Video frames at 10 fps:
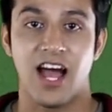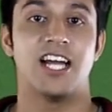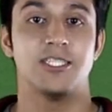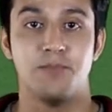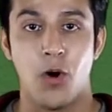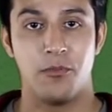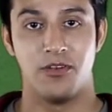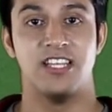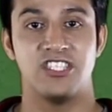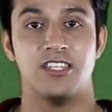large
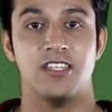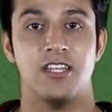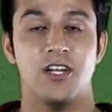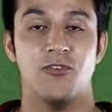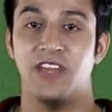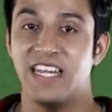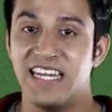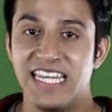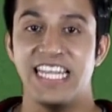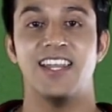population, we
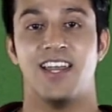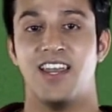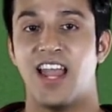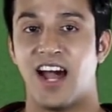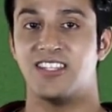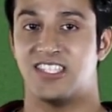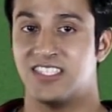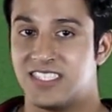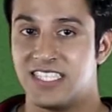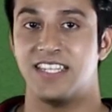need large
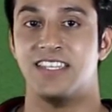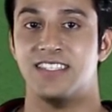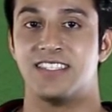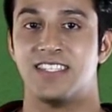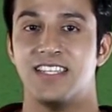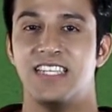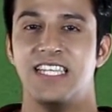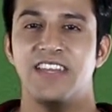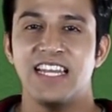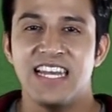cities,
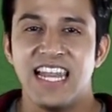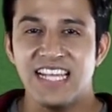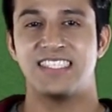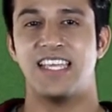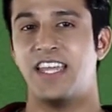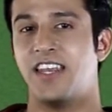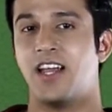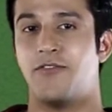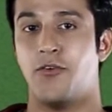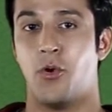leaving less
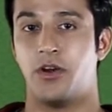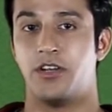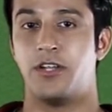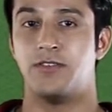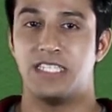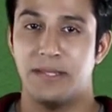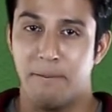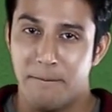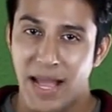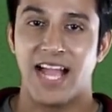area for water to
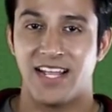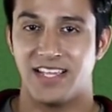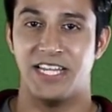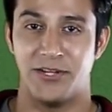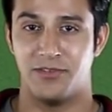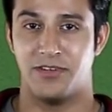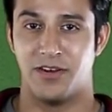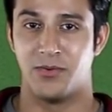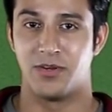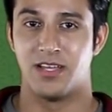seep back into the
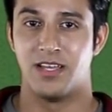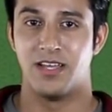ground.